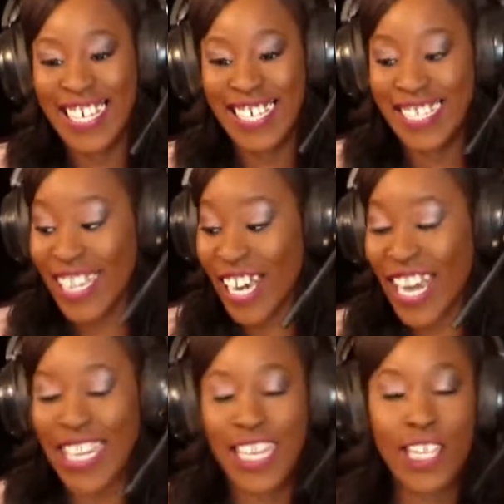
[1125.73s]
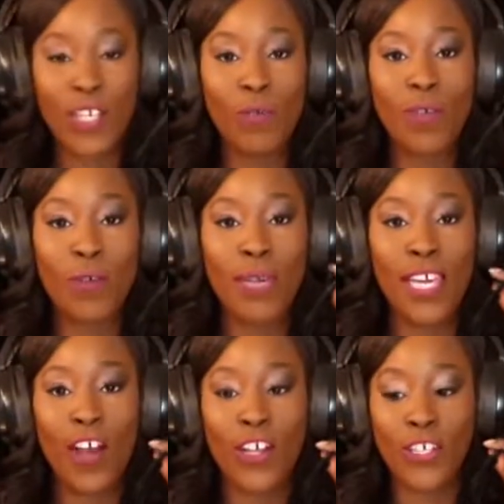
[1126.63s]
Good. Can you mute
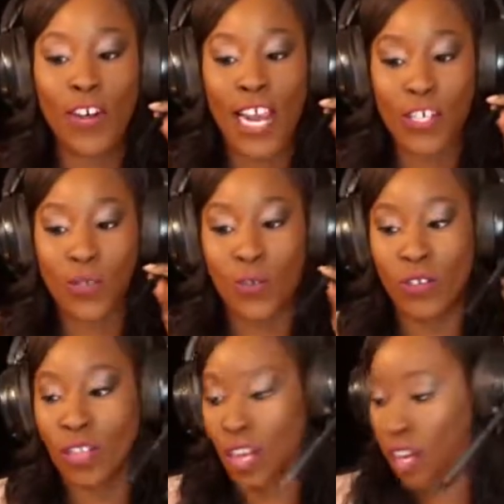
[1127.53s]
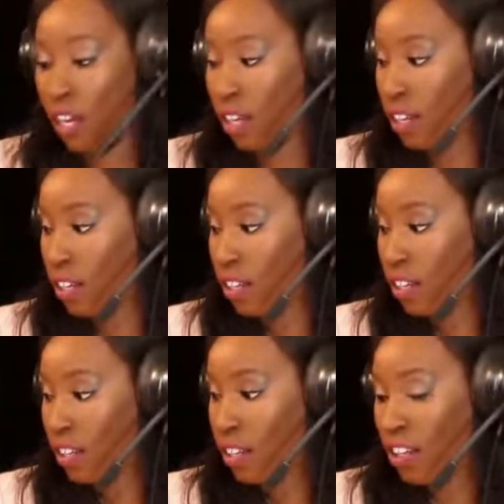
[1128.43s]
me on your actual
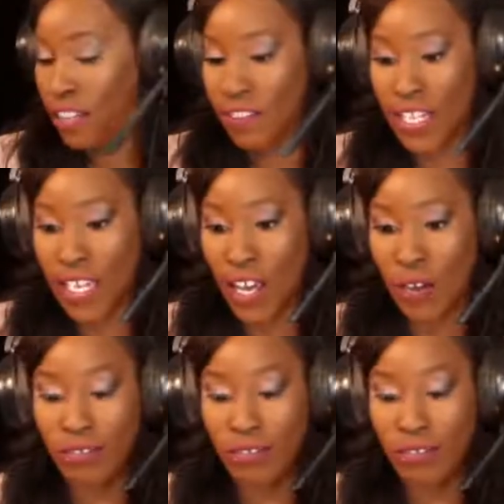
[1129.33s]
on the video?